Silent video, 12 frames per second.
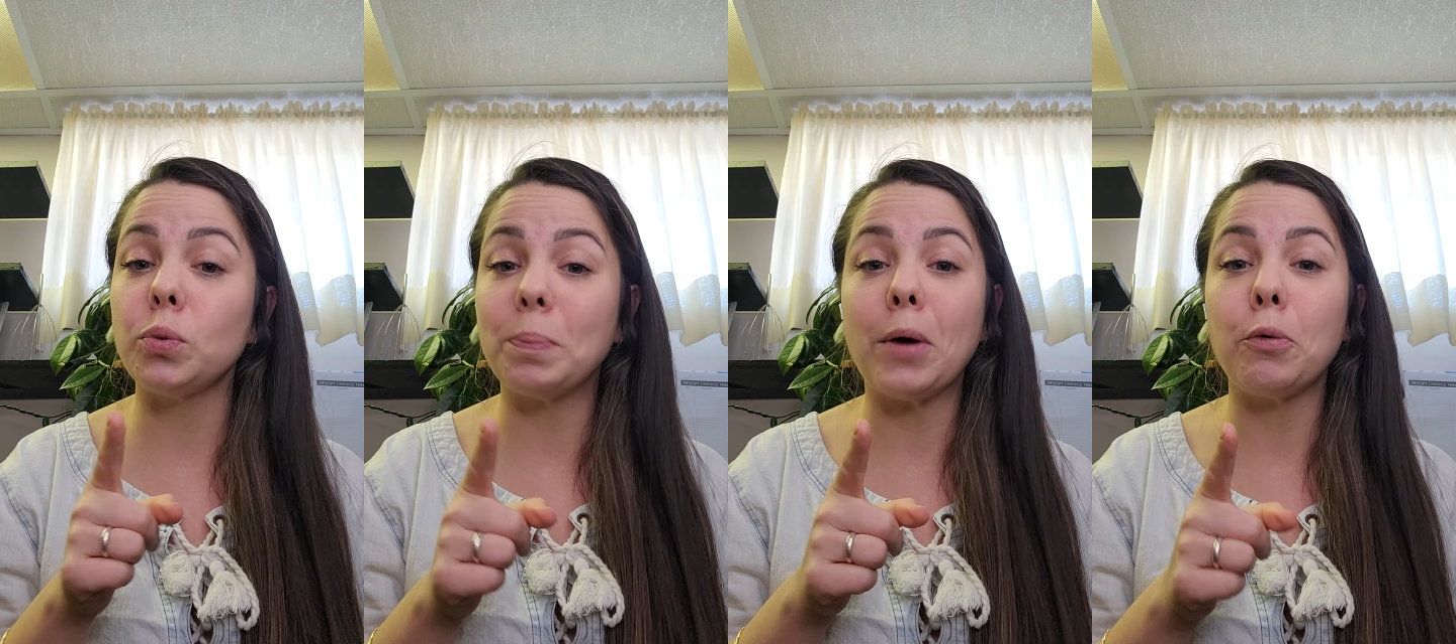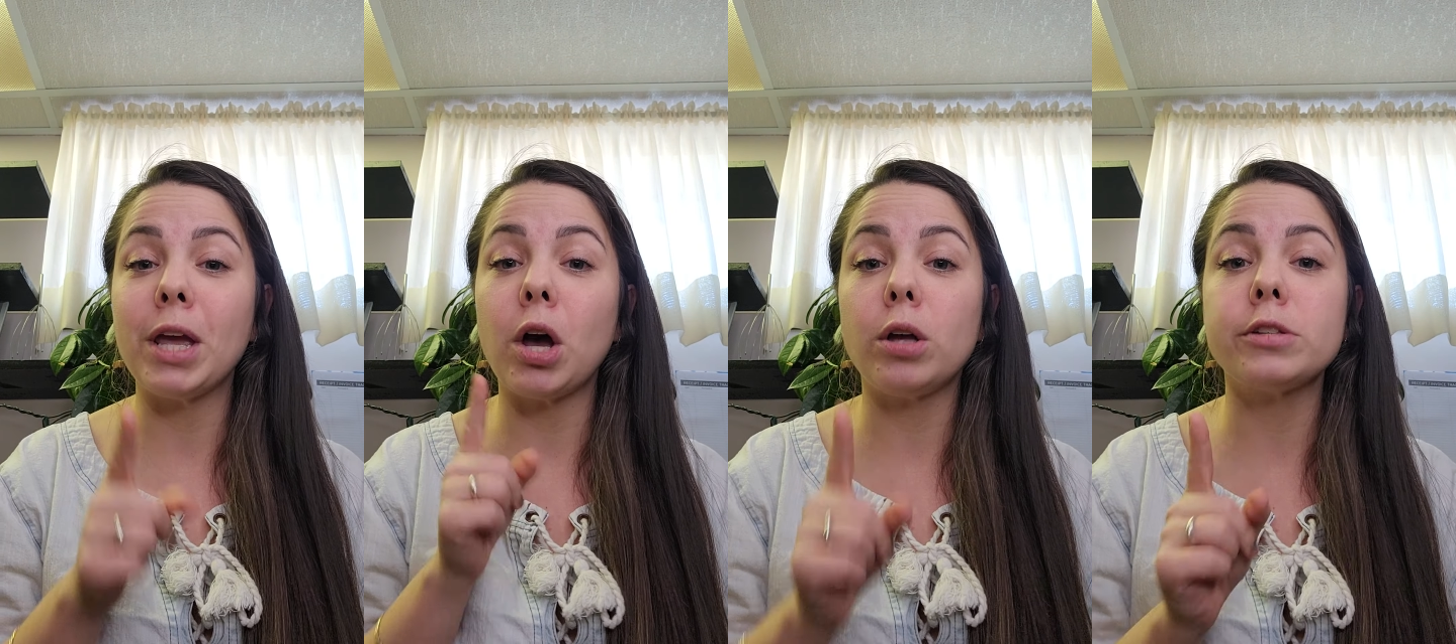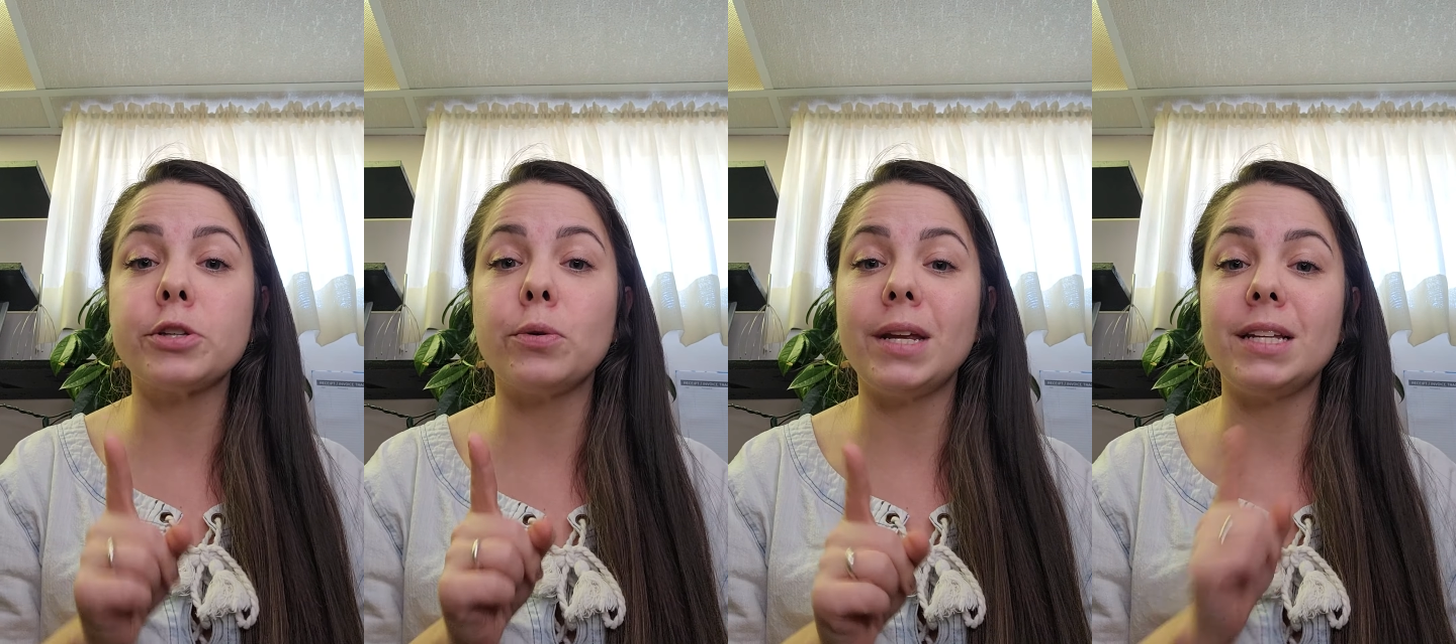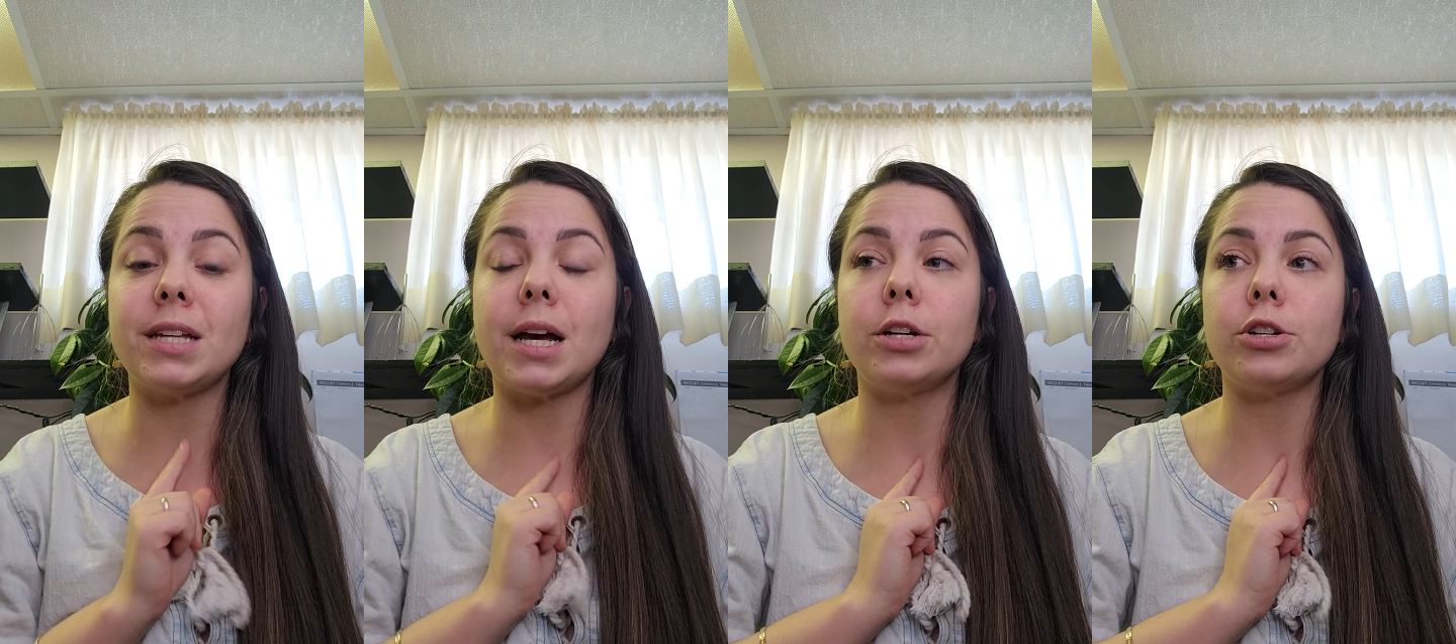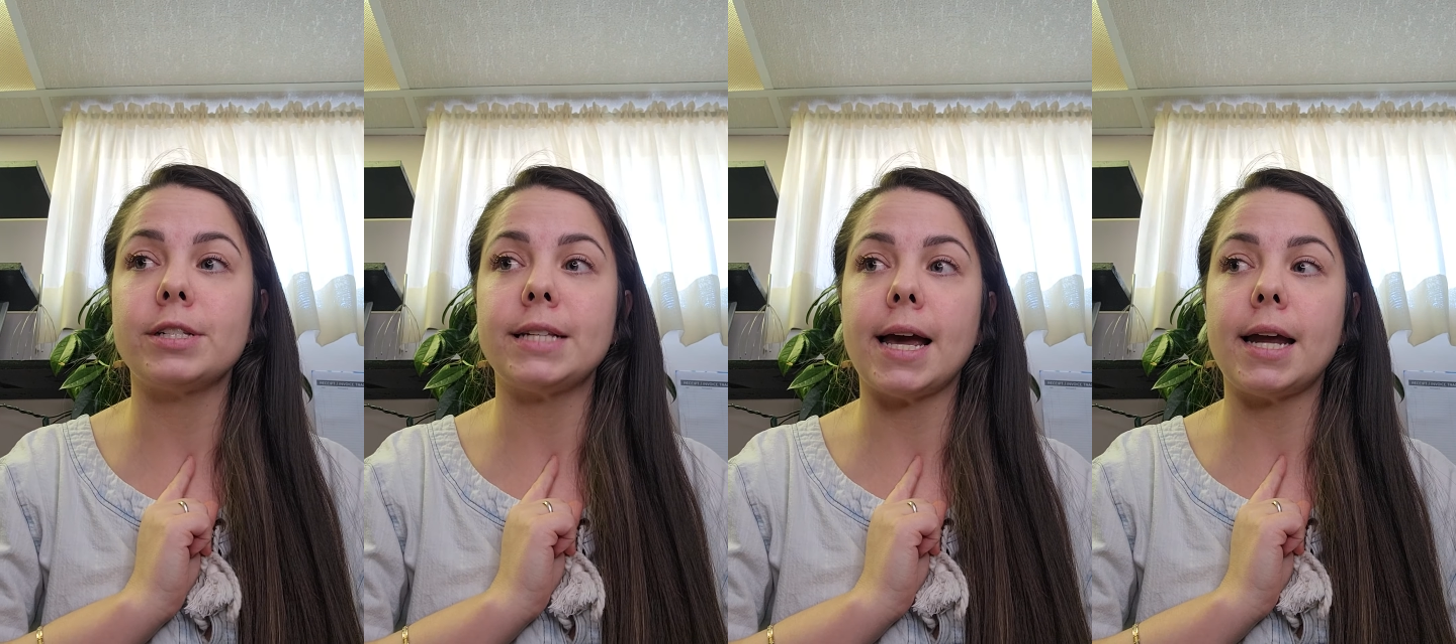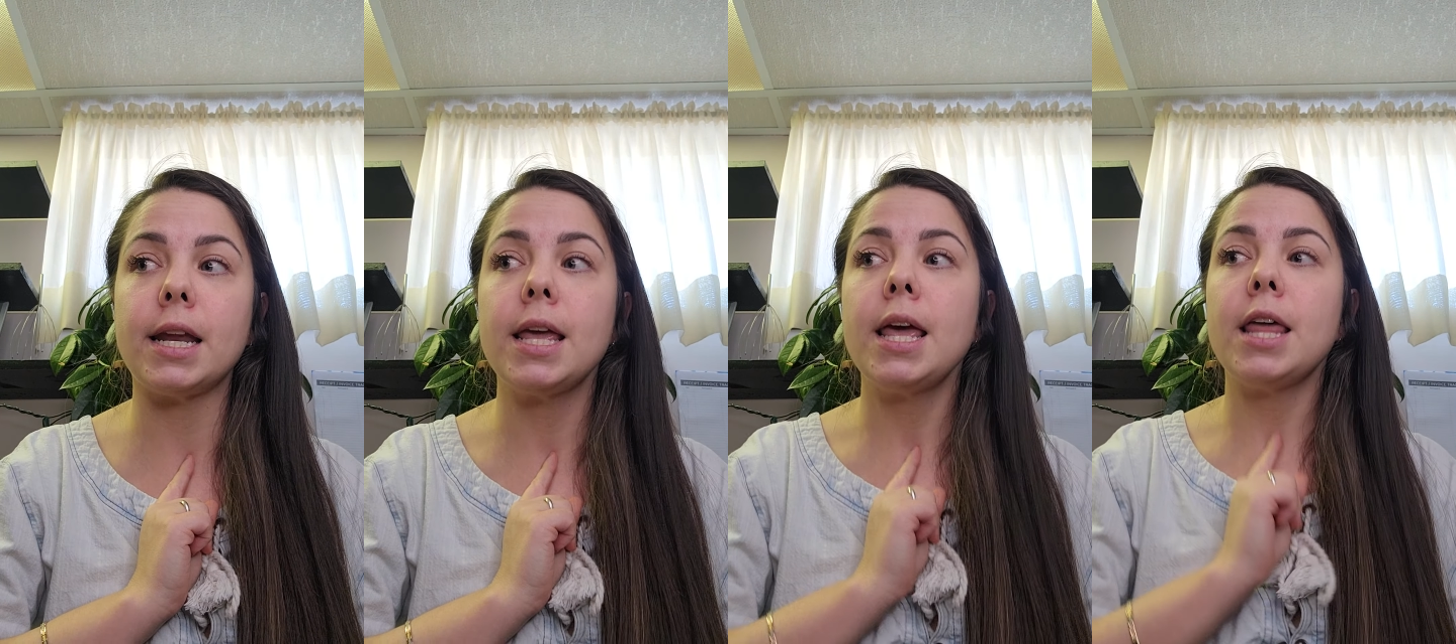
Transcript: But we also need to understand